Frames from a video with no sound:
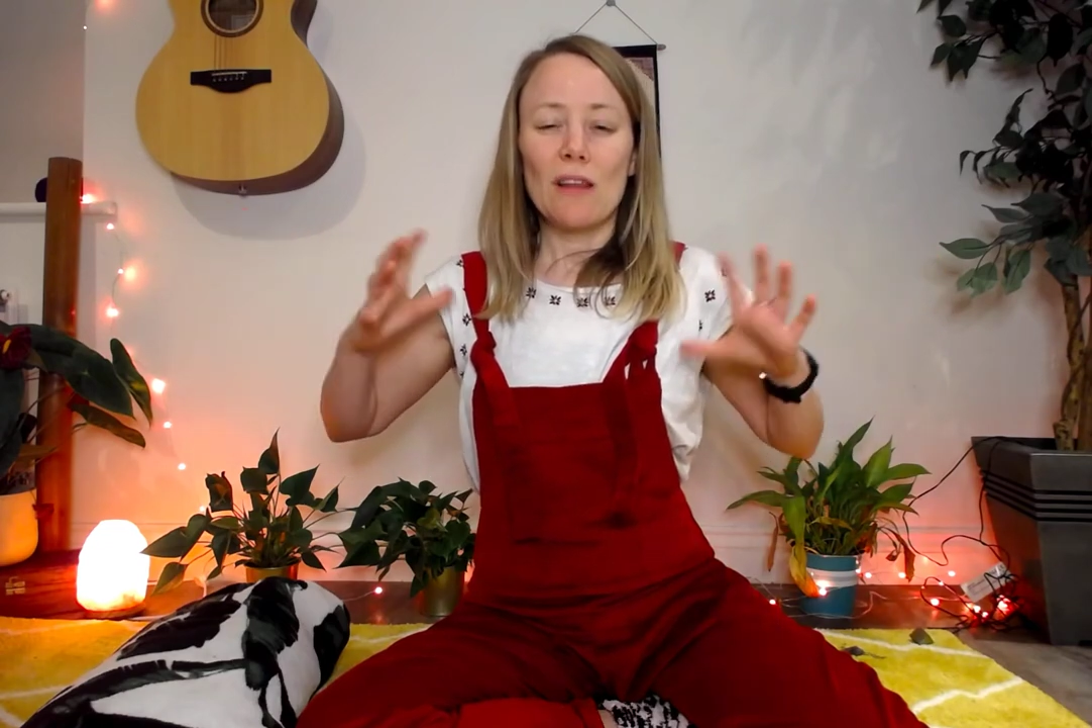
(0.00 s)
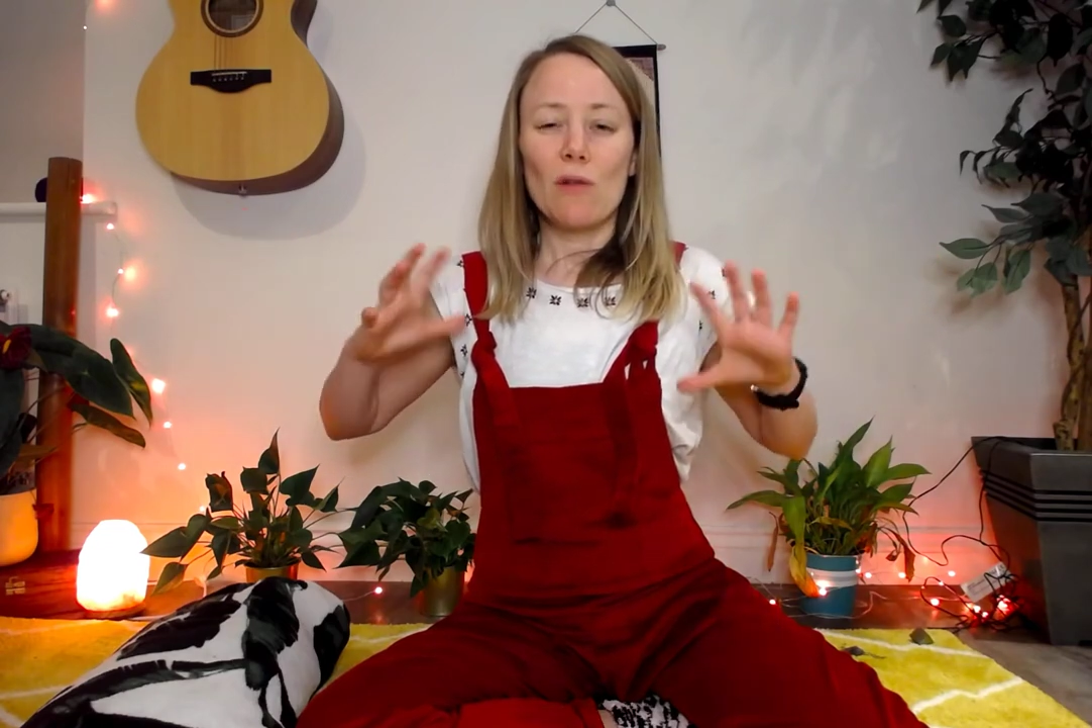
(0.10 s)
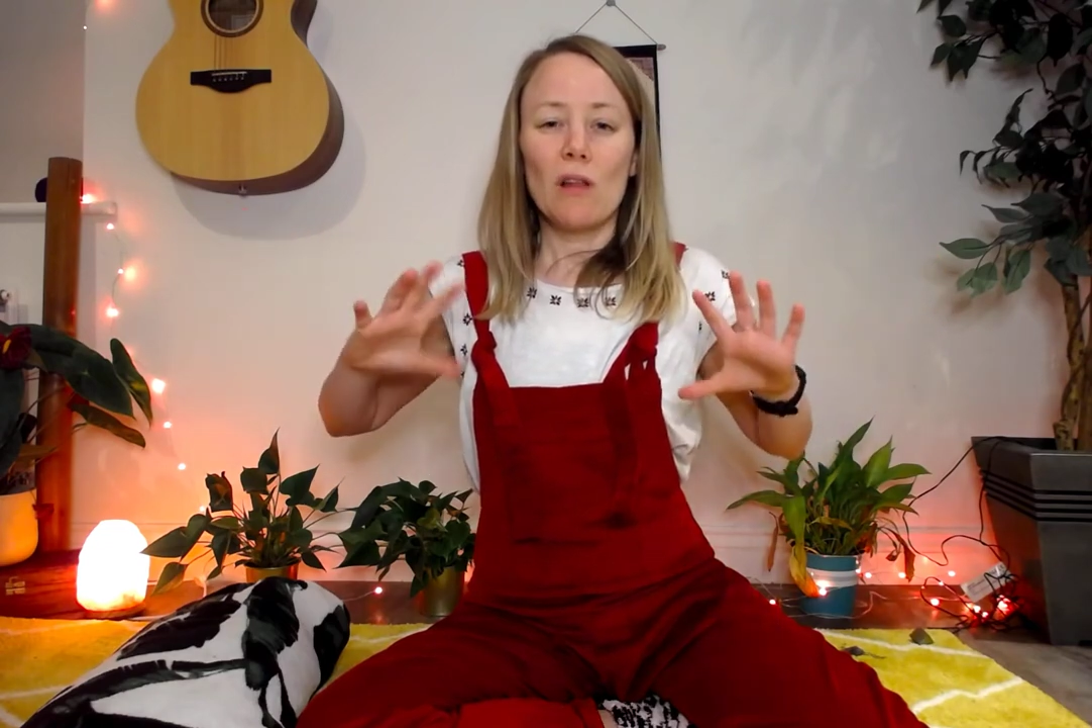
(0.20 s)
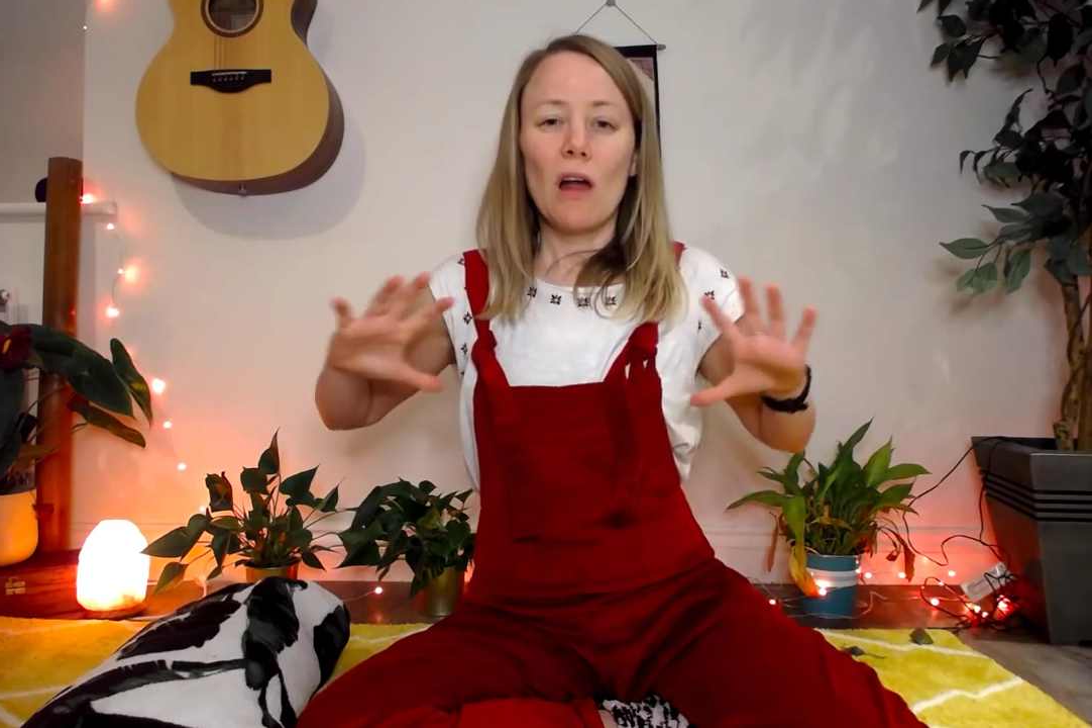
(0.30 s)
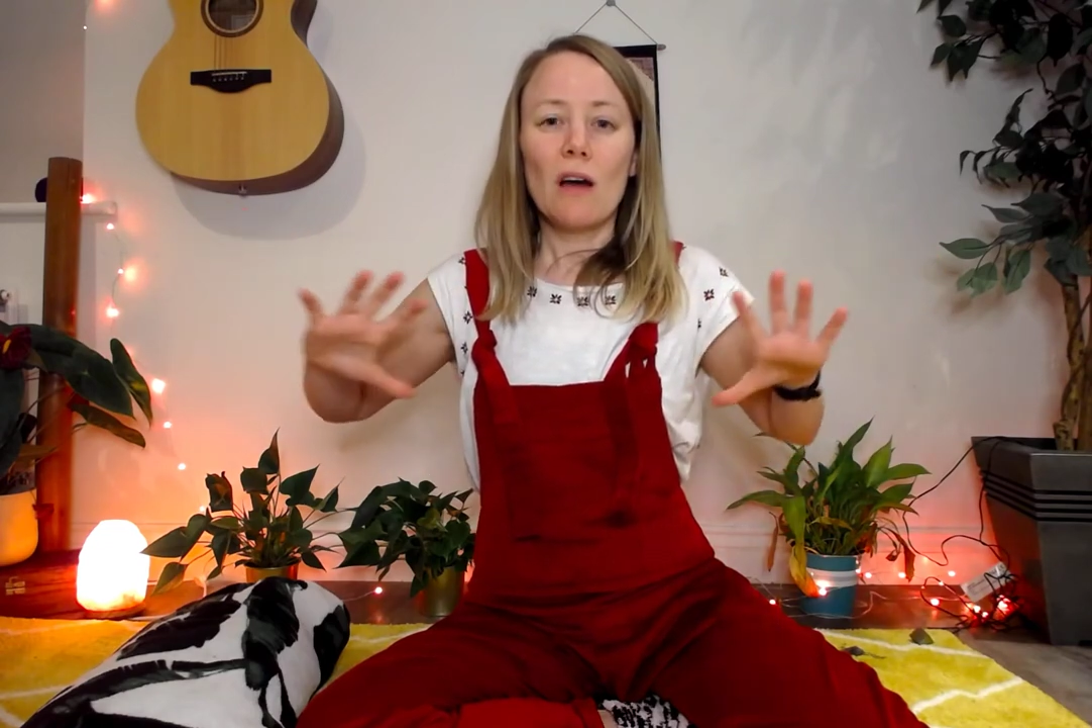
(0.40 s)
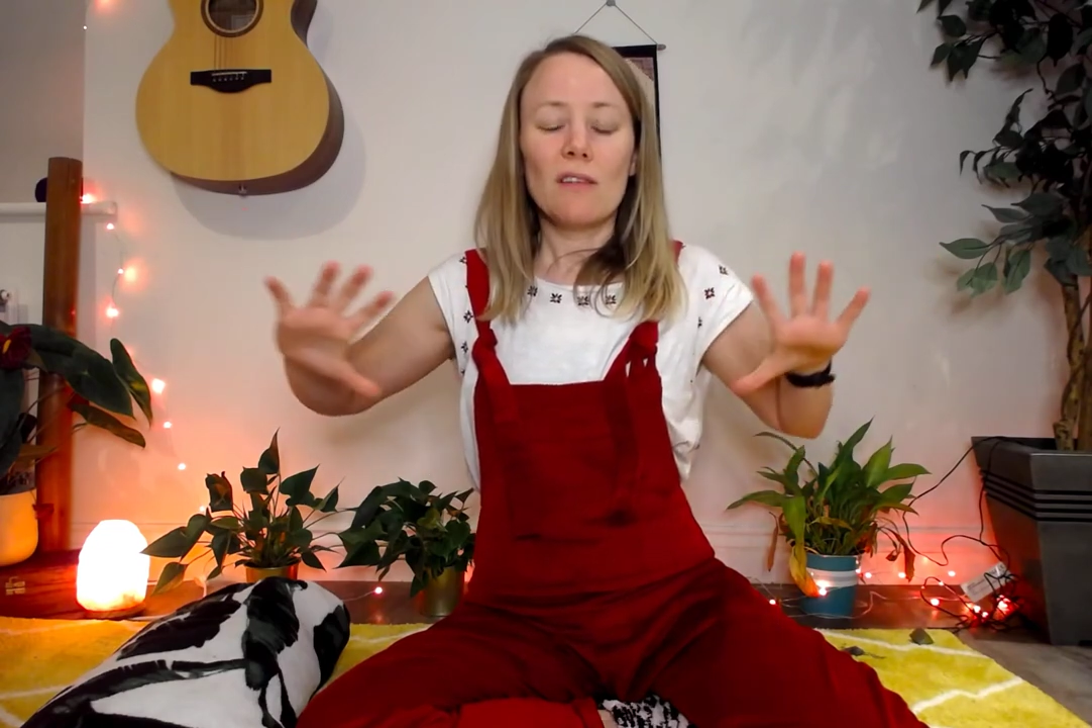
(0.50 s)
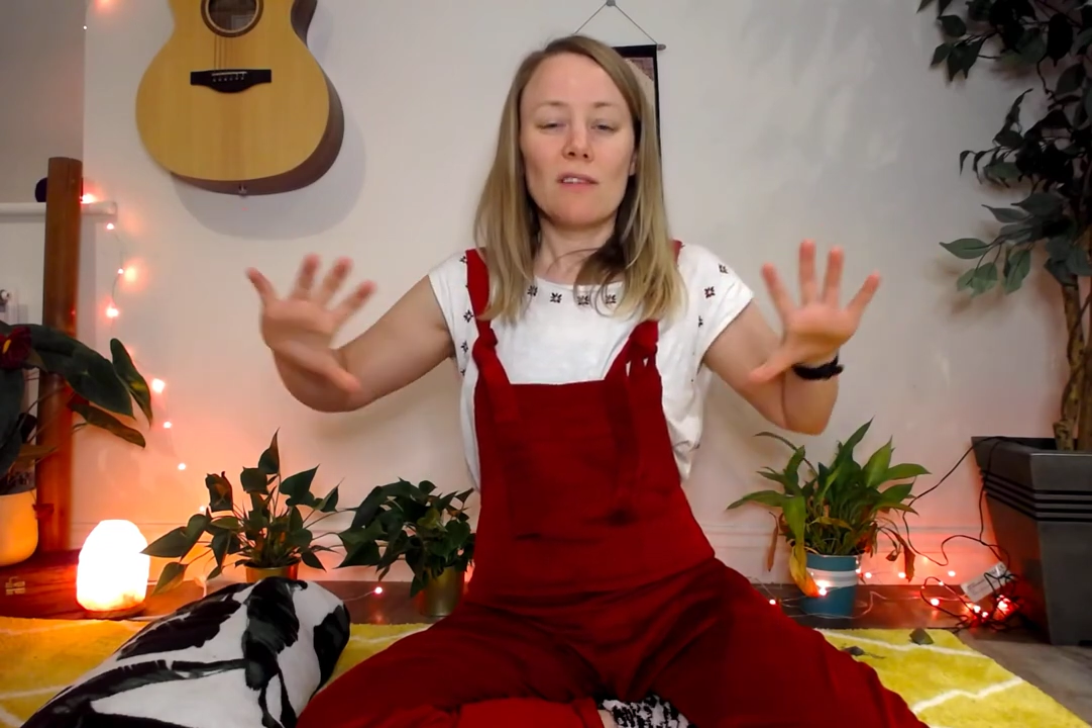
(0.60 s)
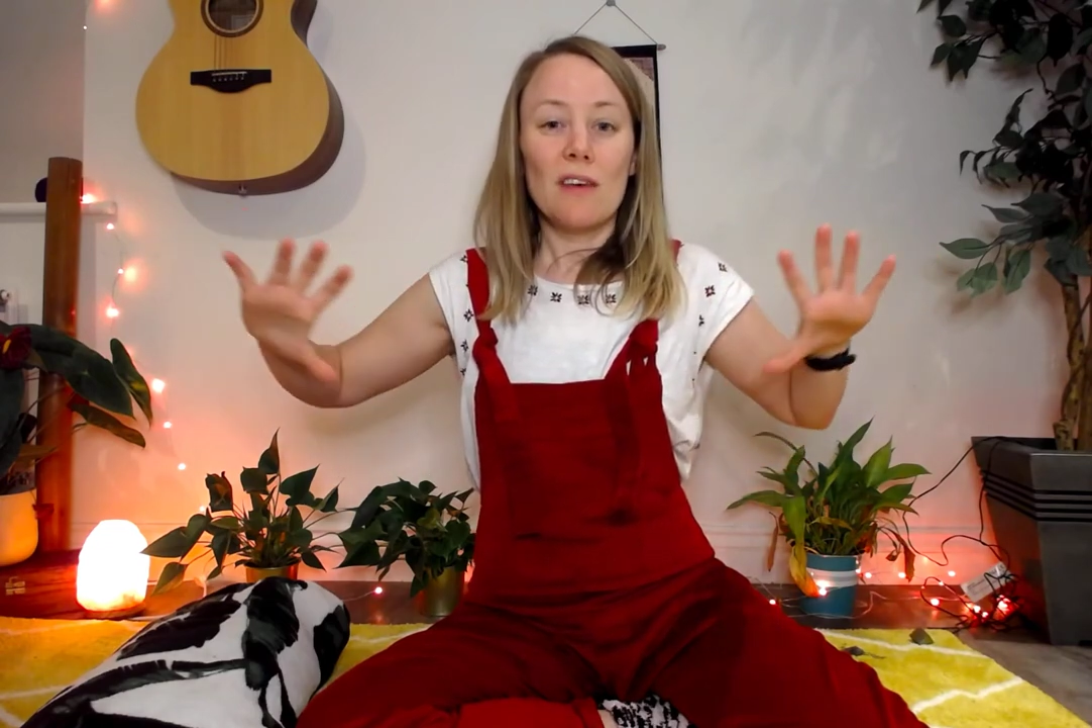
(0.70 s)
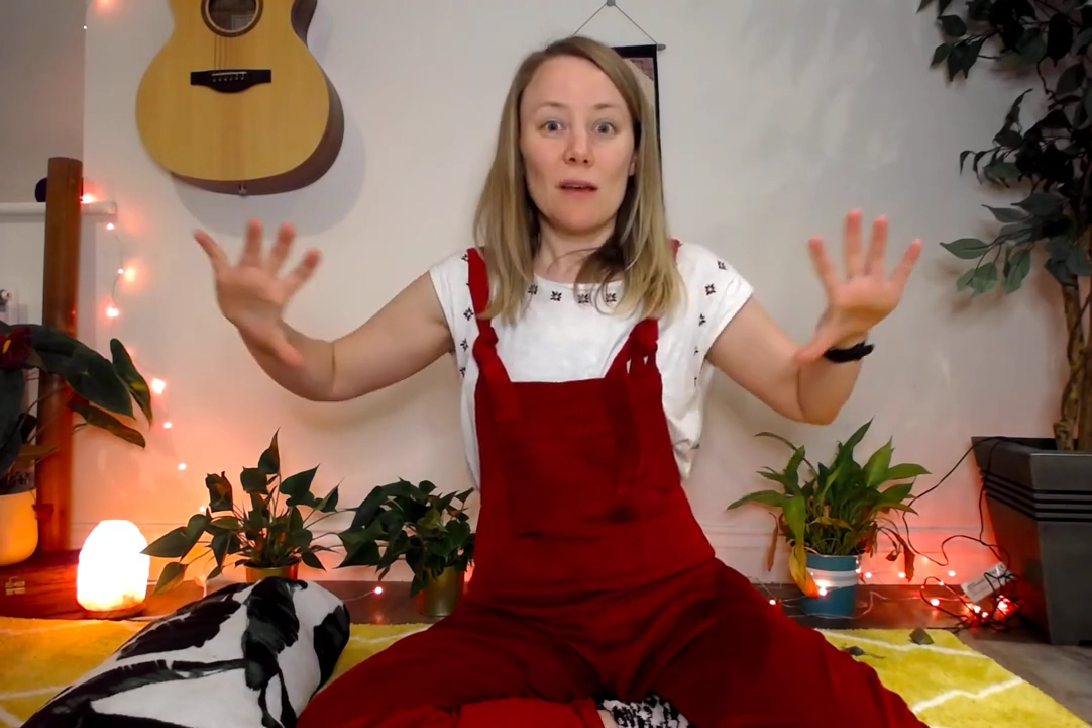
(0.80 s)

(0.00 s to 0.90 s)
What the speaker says: those lungs as they